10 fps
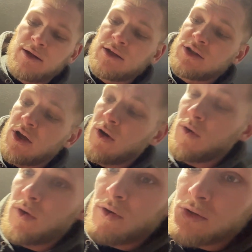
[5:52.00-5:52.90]
So
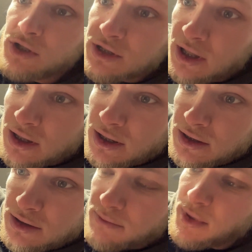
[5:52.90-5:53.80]
just like
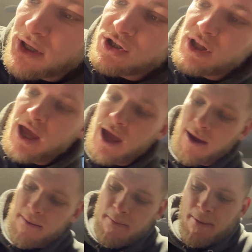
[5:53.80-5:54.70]
this, pinch
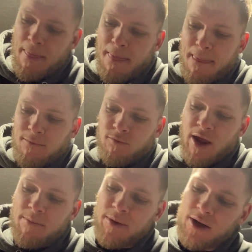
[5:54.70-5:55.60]
that,
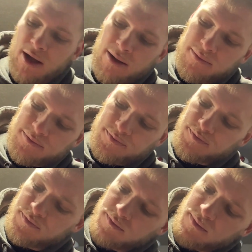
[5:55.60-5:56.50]
wrap it up,
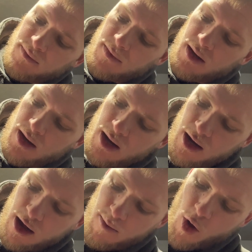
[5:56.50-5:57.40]

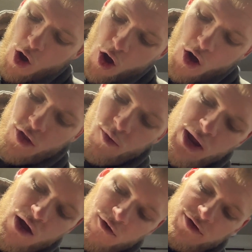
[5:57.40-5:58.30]
come all the
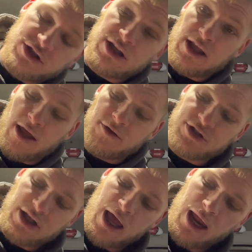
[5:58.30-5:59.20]
way over to the other
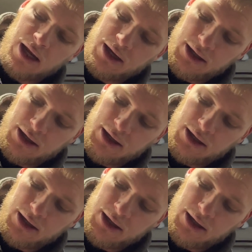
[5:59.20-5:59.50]
side,